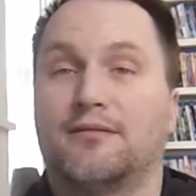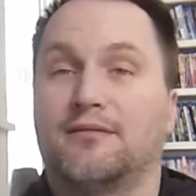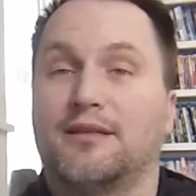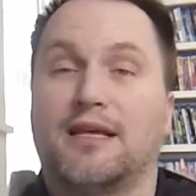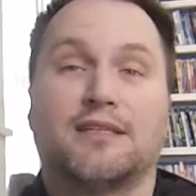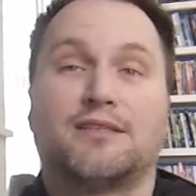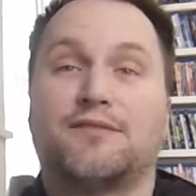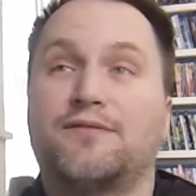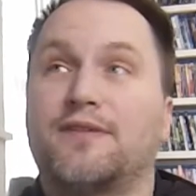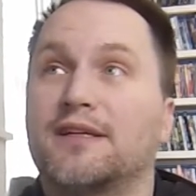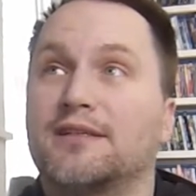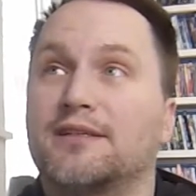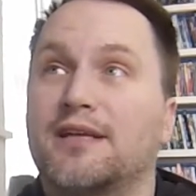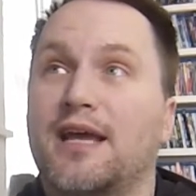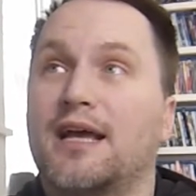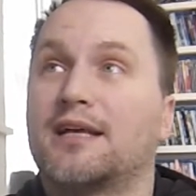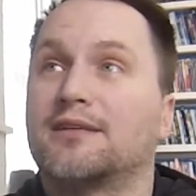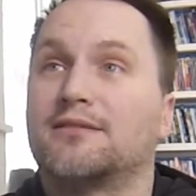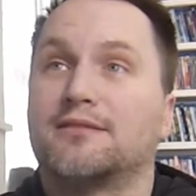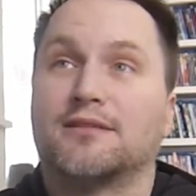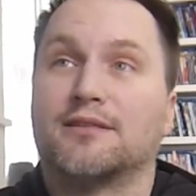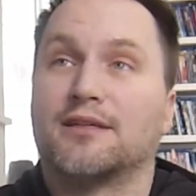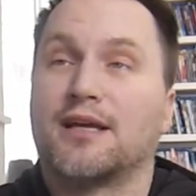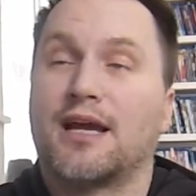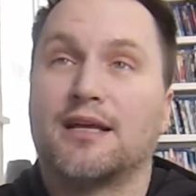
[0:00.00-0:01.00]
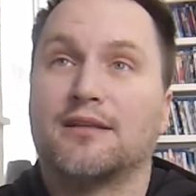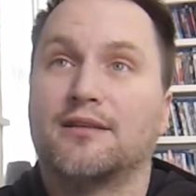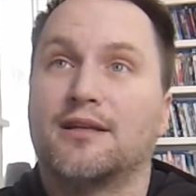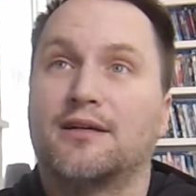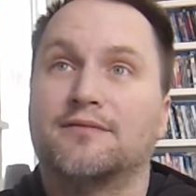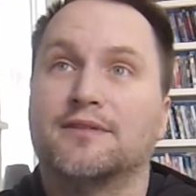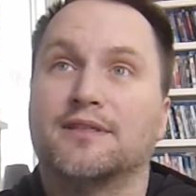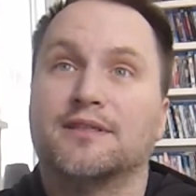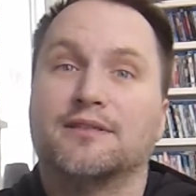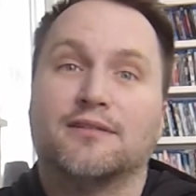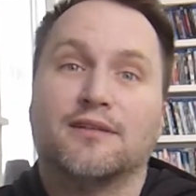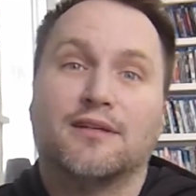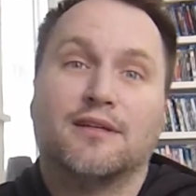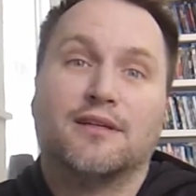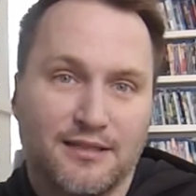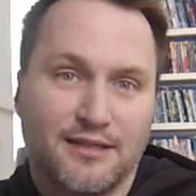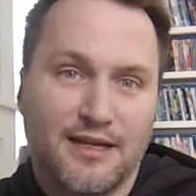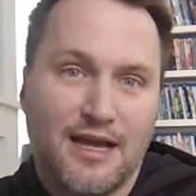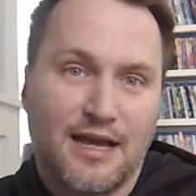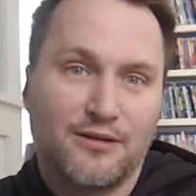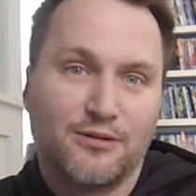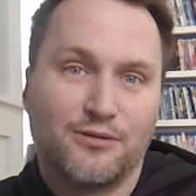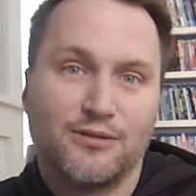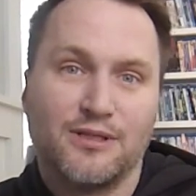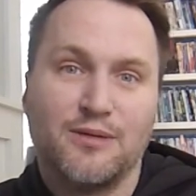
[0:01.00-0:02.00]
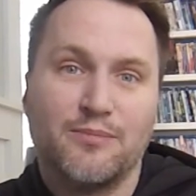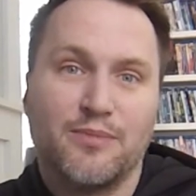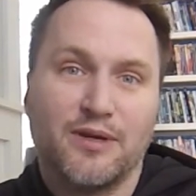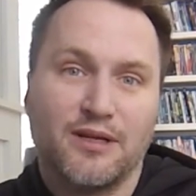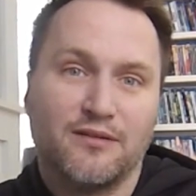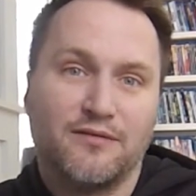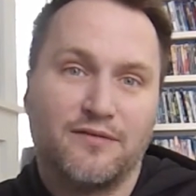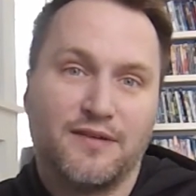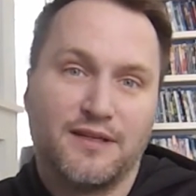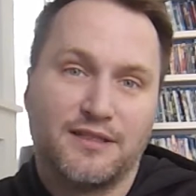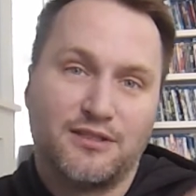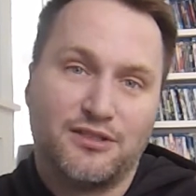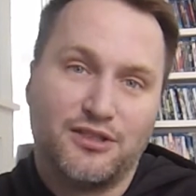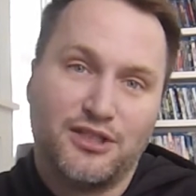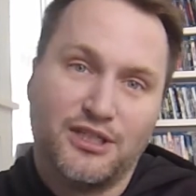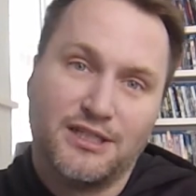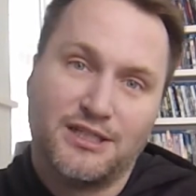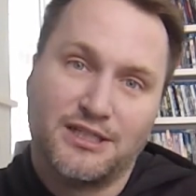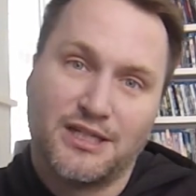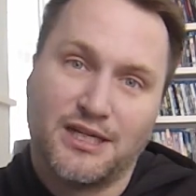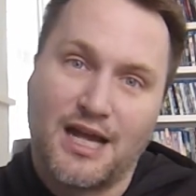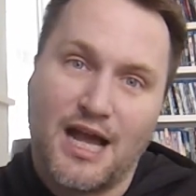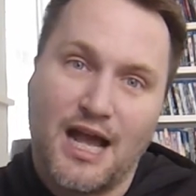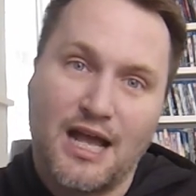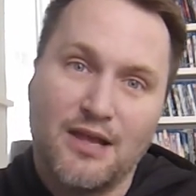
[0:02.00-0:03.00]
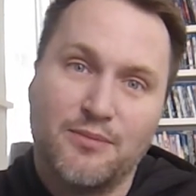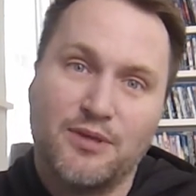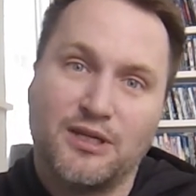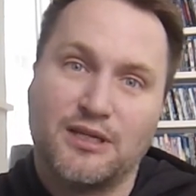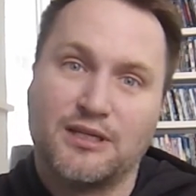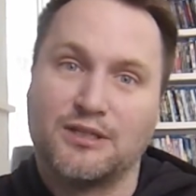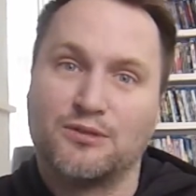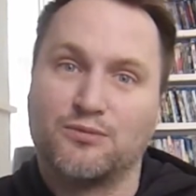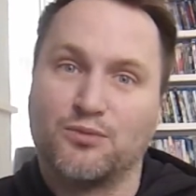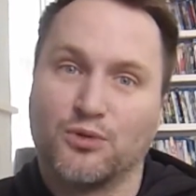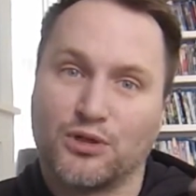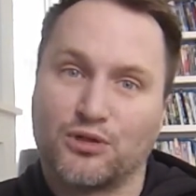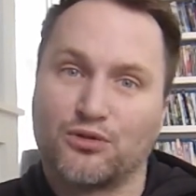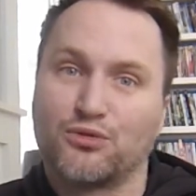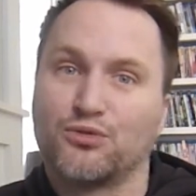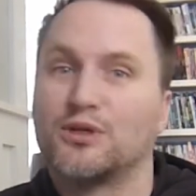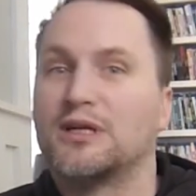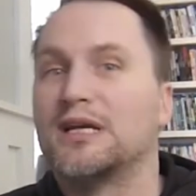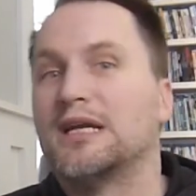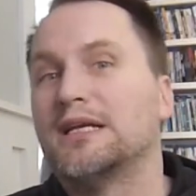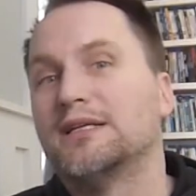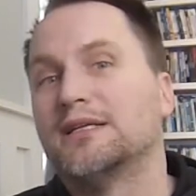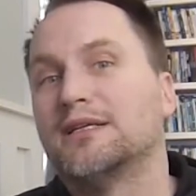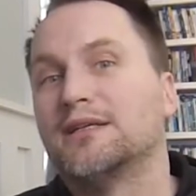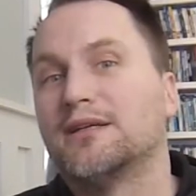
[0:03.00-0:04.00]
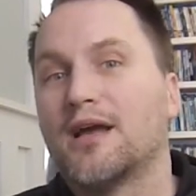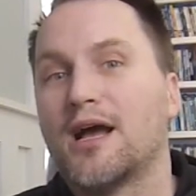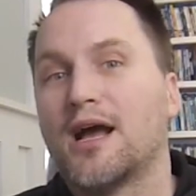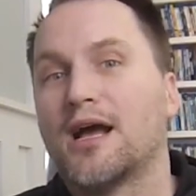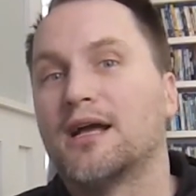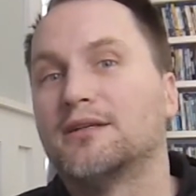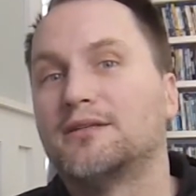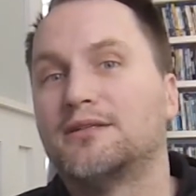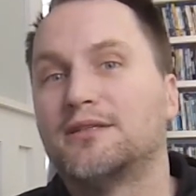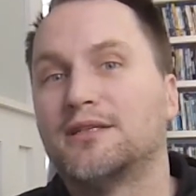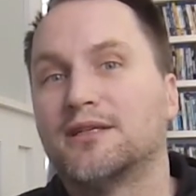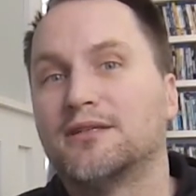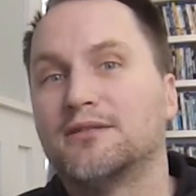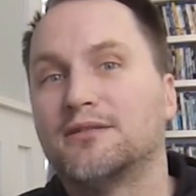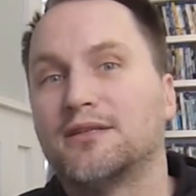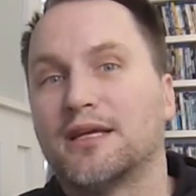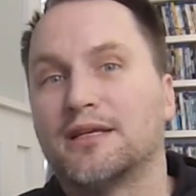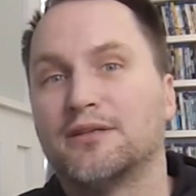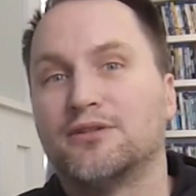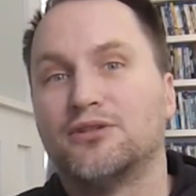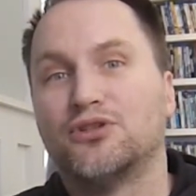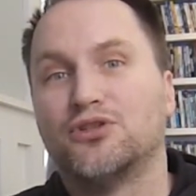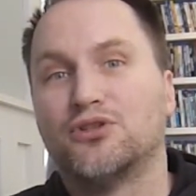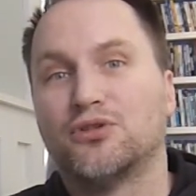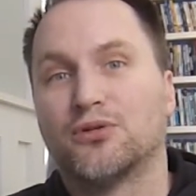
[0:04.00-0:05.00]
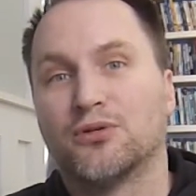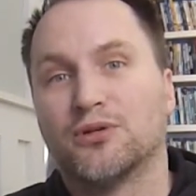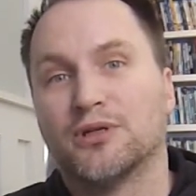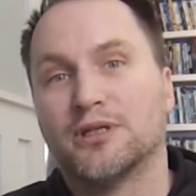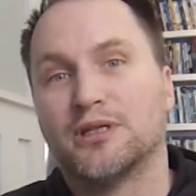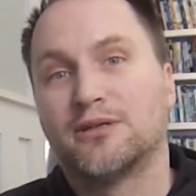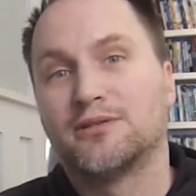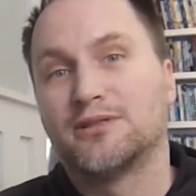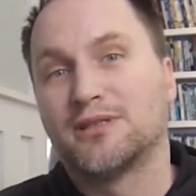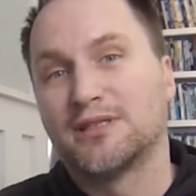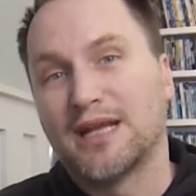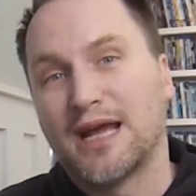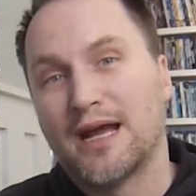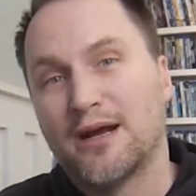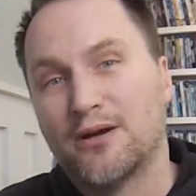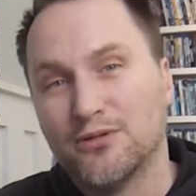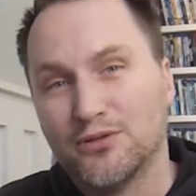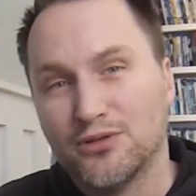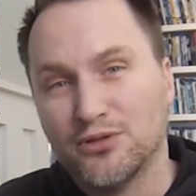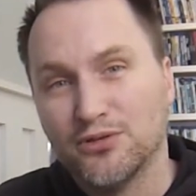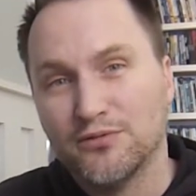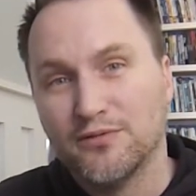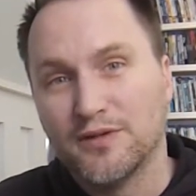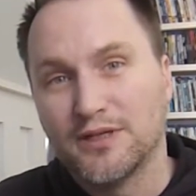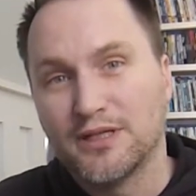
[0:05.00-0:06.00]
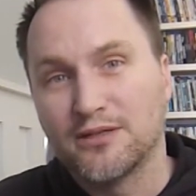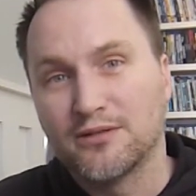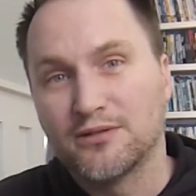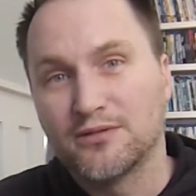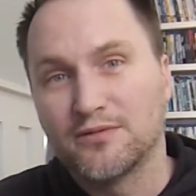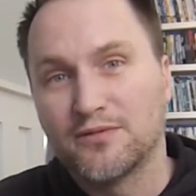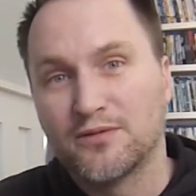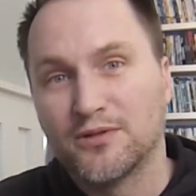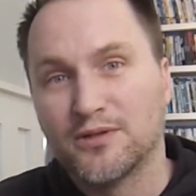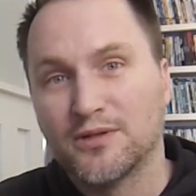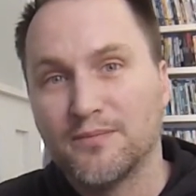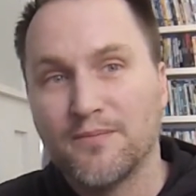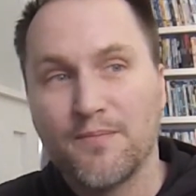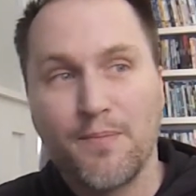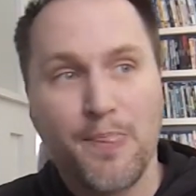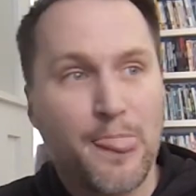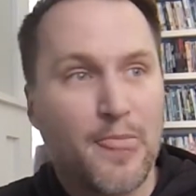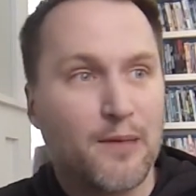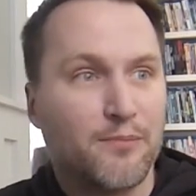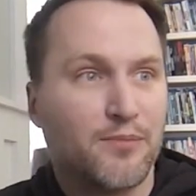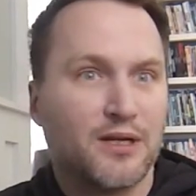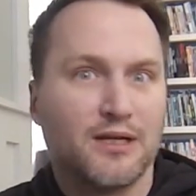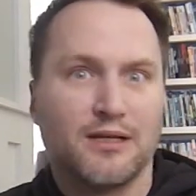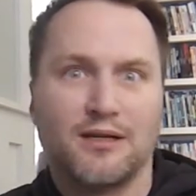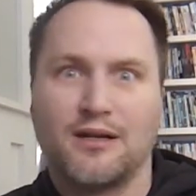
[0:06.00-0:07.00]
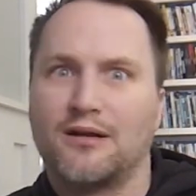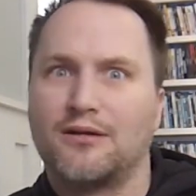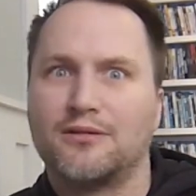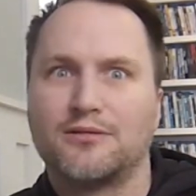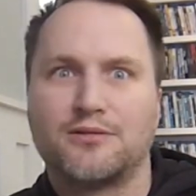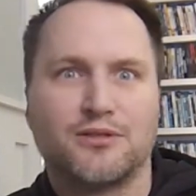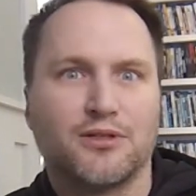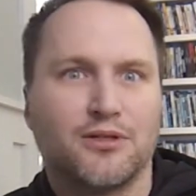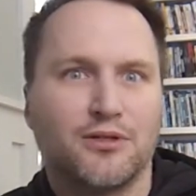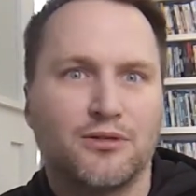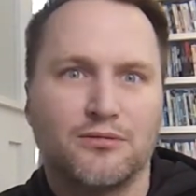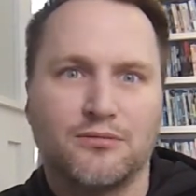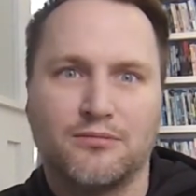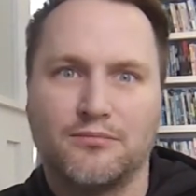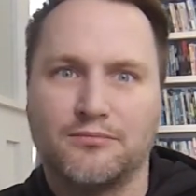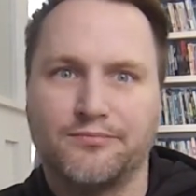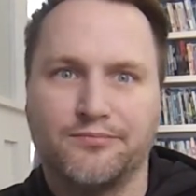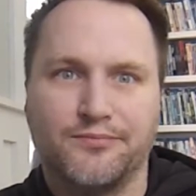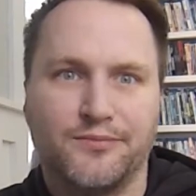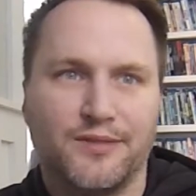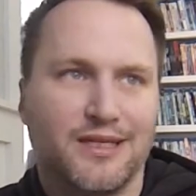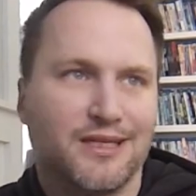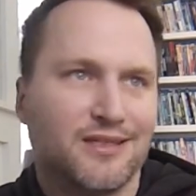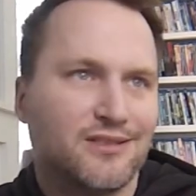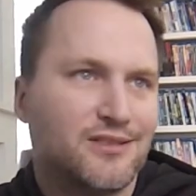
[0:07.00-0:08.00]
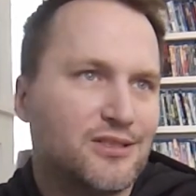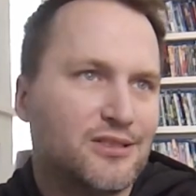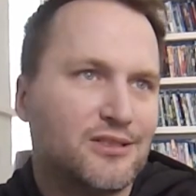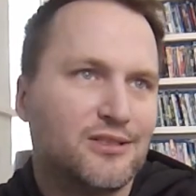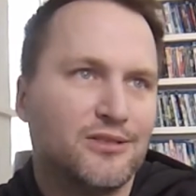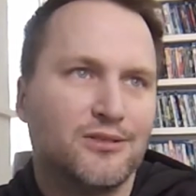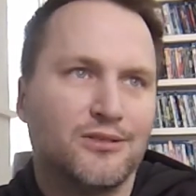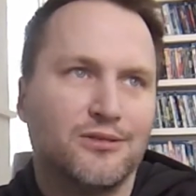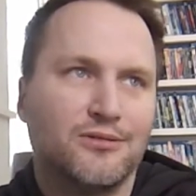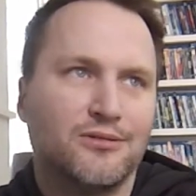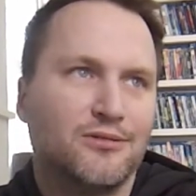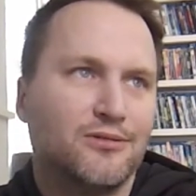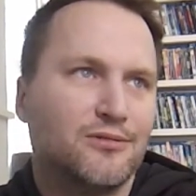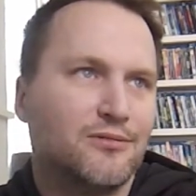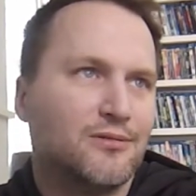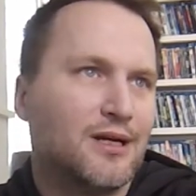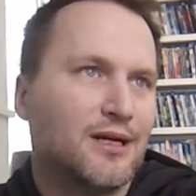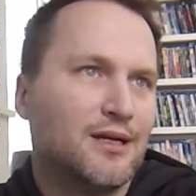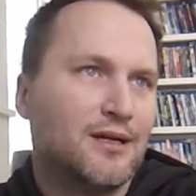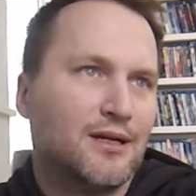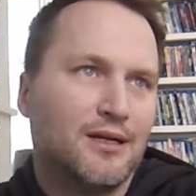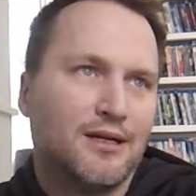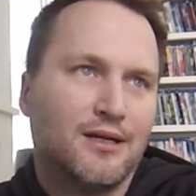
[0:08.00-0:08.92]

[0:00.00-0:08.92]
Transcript: That's fantastic. I love it. It not only benefits DJI because we're creating content and tutorials and how-to videos for them, but it also gets you